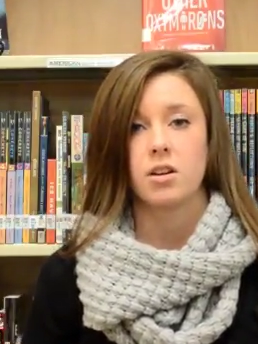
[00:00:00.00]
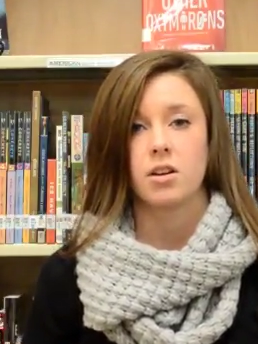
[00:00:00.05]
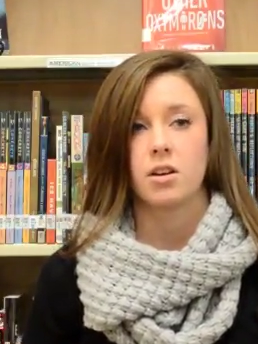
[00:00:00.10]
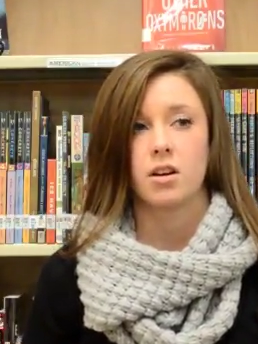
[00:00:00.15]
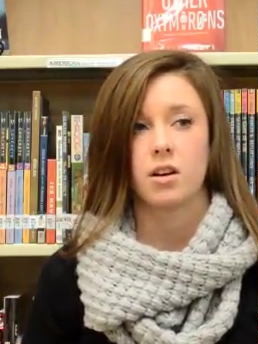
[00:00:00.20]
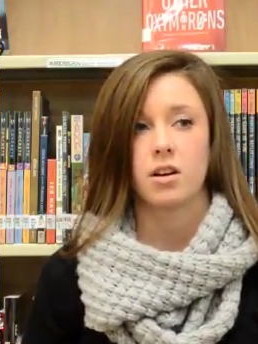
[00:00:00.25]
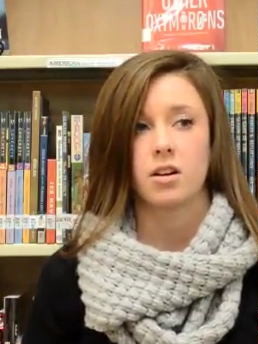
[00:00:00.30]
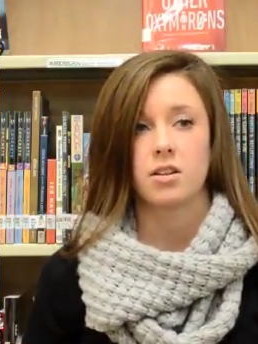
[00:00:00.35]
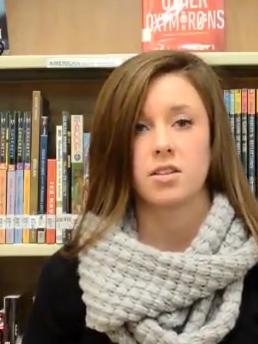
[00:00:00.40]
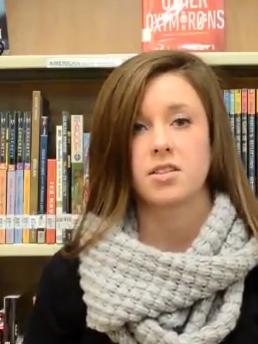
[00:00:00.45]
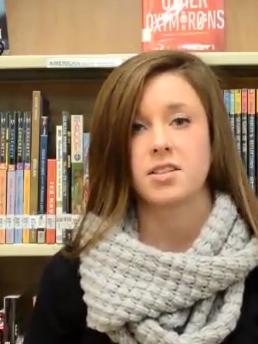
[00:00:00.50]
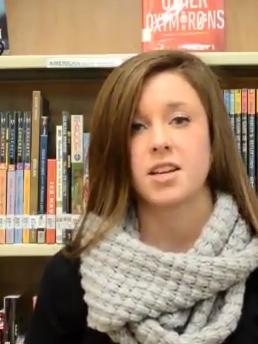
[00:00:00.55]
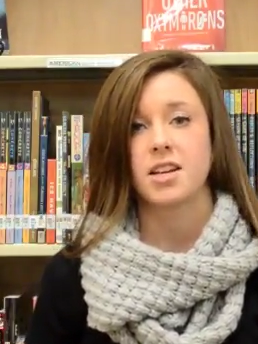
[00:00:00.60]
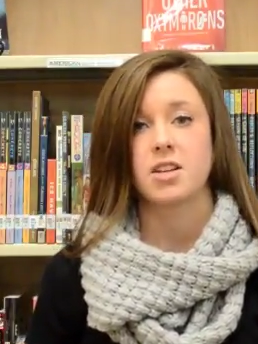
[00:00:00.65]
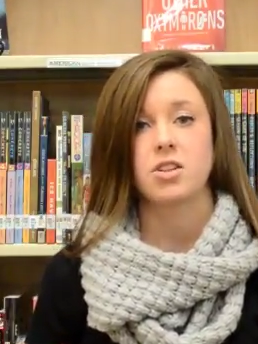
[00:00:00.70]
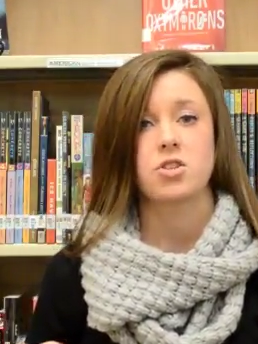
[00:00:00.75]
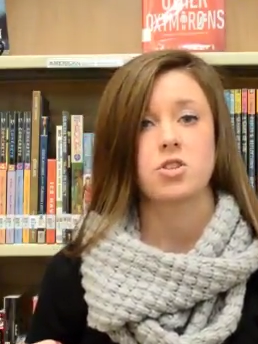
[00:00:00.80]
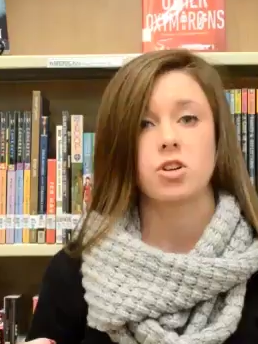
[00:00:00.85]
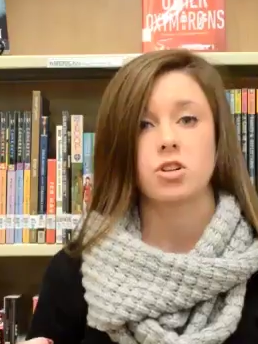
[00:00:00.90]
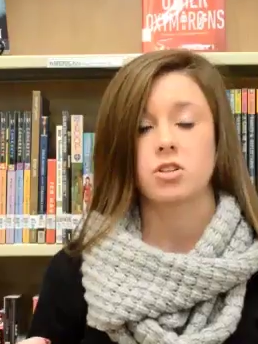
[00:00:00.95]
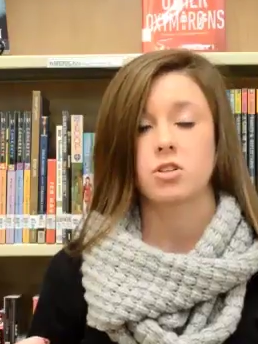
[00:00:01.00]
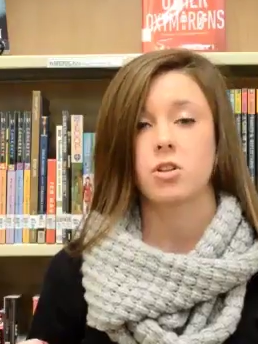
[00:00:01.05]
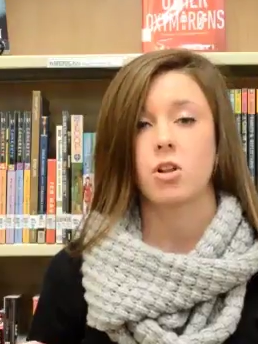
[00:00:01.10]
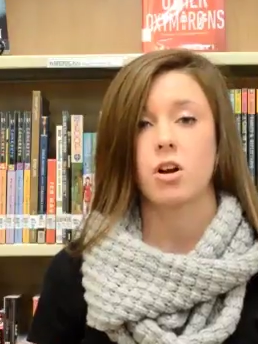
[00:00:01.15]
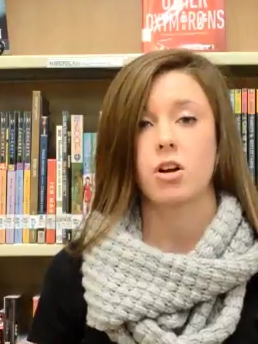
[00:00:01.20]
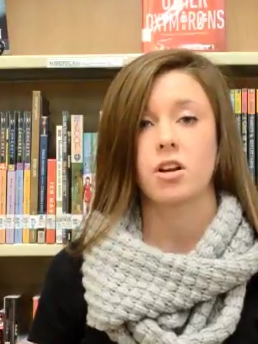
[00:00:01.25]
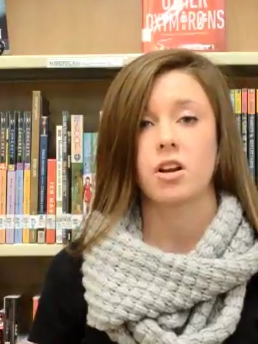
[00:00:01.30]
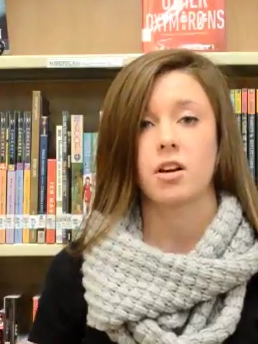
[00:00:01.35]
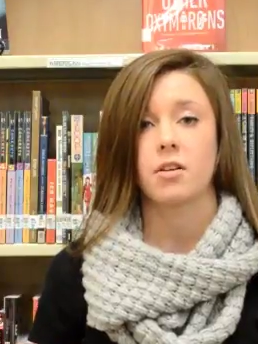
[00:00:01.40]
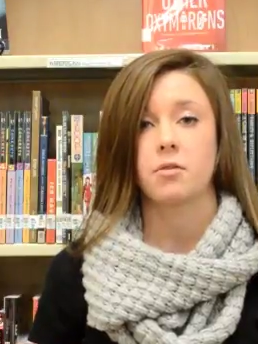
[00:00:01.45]
uh, stays just
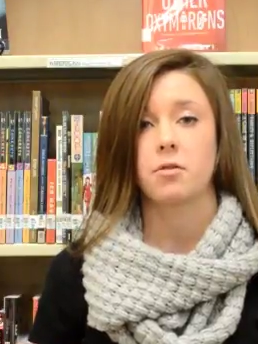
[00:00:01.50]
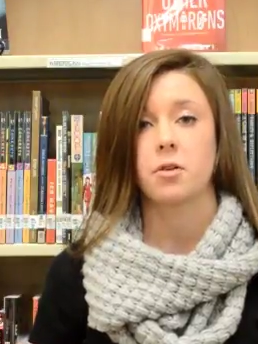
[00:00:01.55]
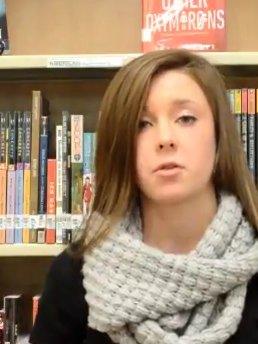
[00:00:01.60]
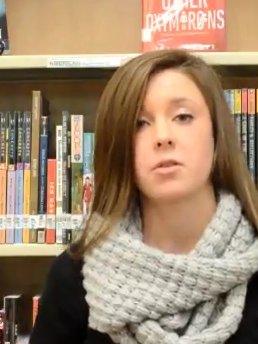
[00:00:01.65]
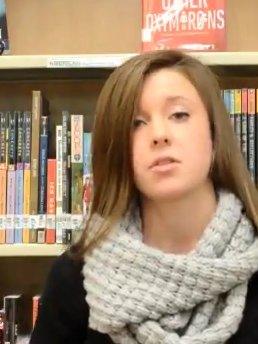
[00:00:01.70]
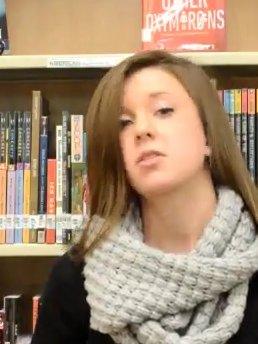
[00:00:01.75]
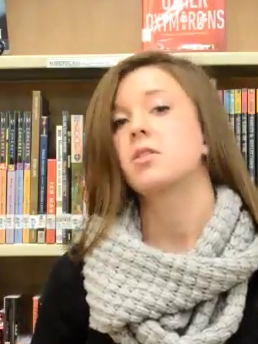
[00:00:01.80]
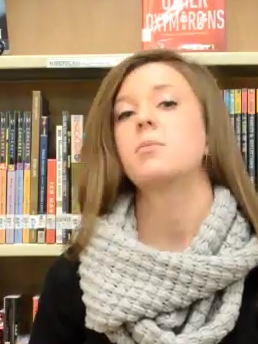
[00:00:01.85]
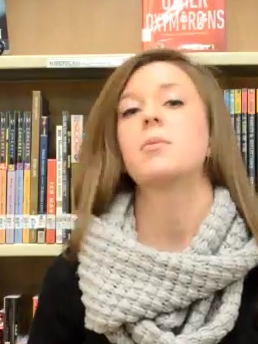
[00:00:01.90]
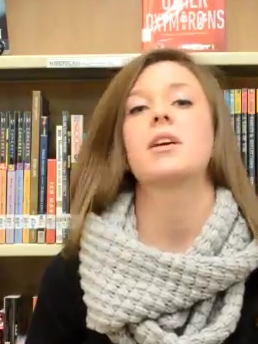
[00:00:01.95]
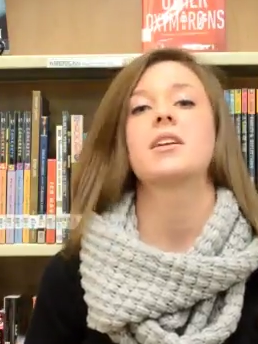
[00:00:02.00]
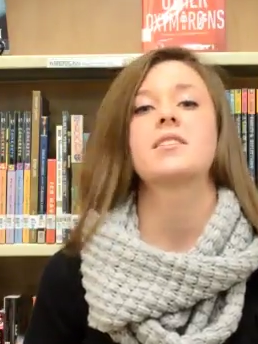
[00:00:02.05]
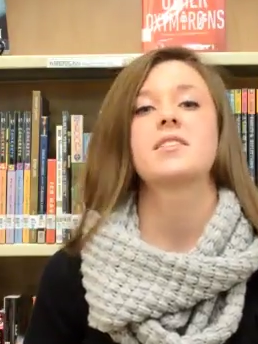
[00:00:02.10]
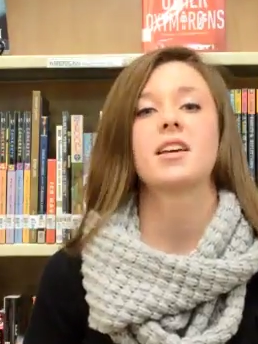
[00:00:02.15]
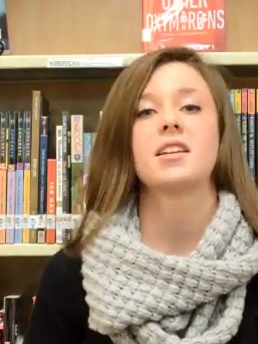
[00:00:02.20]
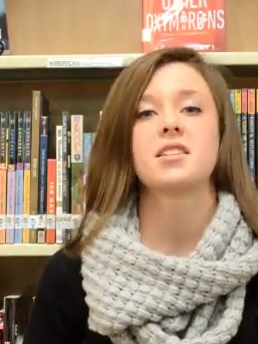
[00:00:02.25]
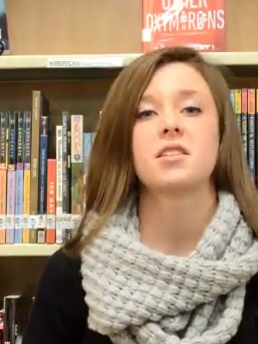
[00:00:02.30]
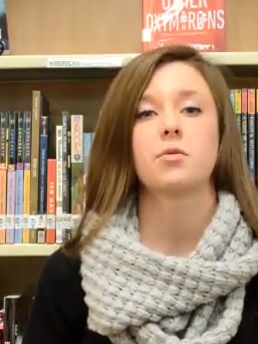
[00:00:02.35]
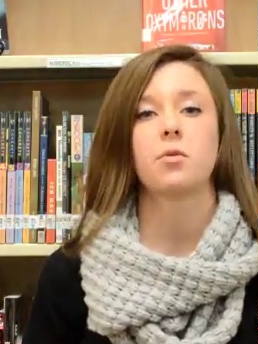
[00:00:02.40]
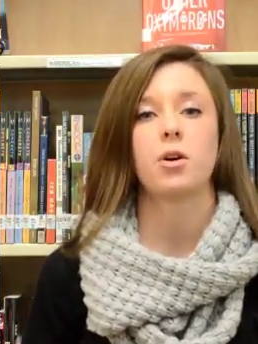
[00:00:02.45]
long enough for, to make sense